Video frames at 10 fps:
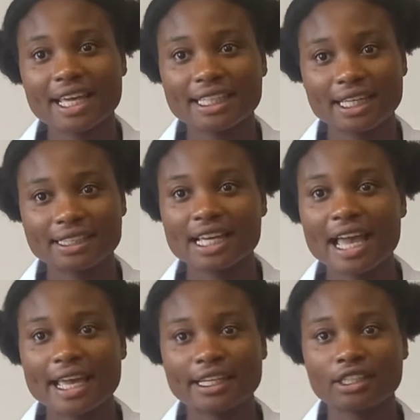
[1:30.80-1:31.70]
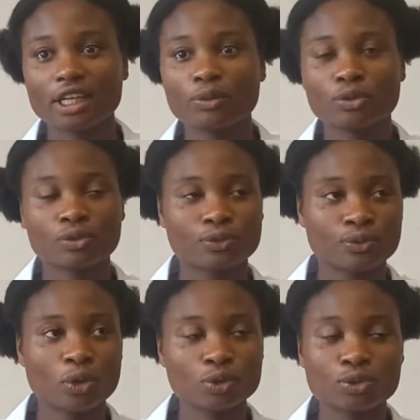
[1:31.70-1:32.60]
Yes, and it will
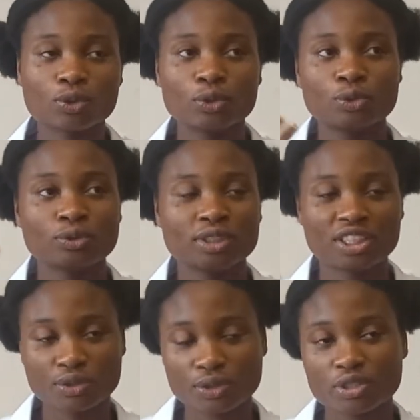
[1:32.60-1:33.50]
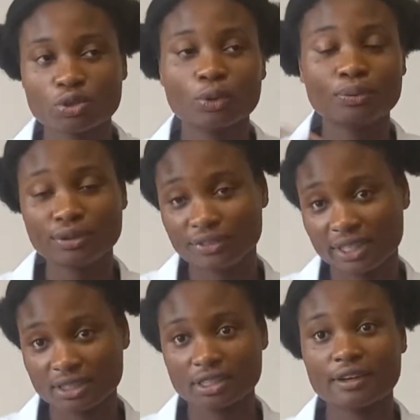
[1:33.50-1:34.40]
also decrease or
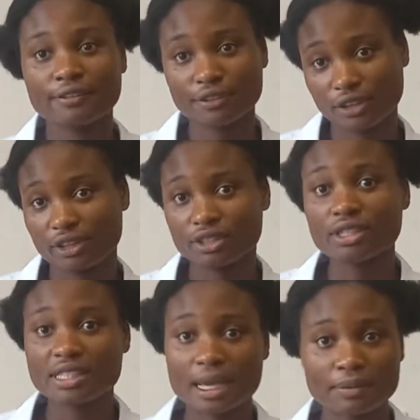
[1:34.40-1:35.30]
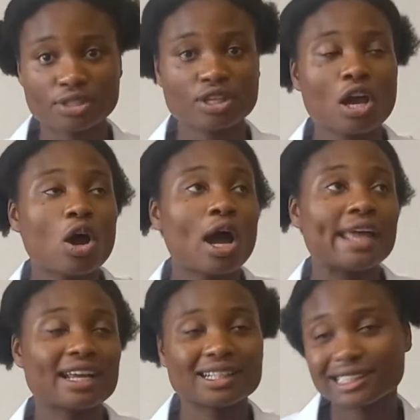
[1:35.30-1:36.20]
prevent further damage. An
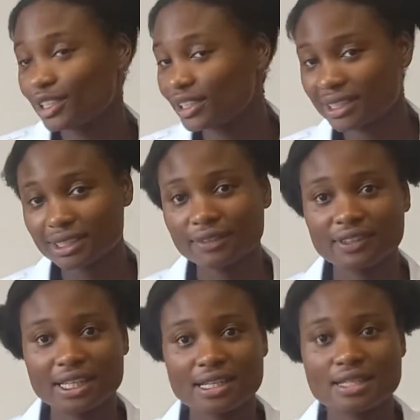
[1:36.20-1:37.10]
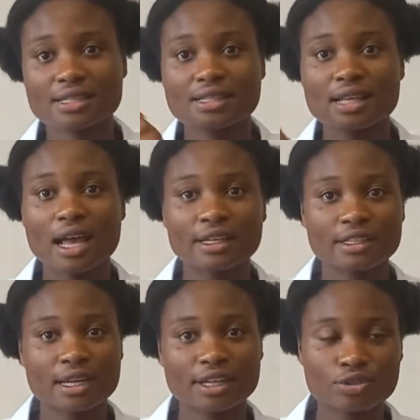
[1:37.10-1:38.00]
alternative is
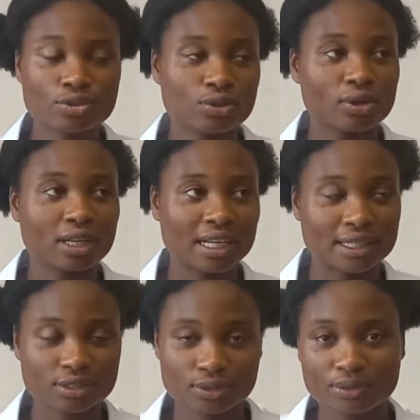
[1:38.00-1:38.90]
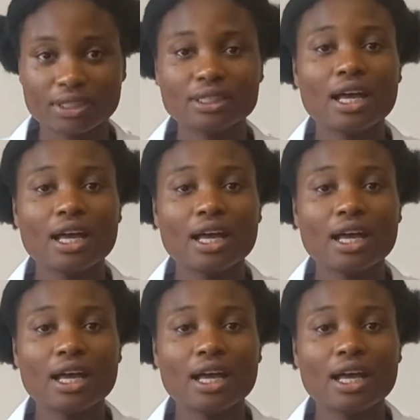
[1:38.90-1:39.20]
nitroglycerin.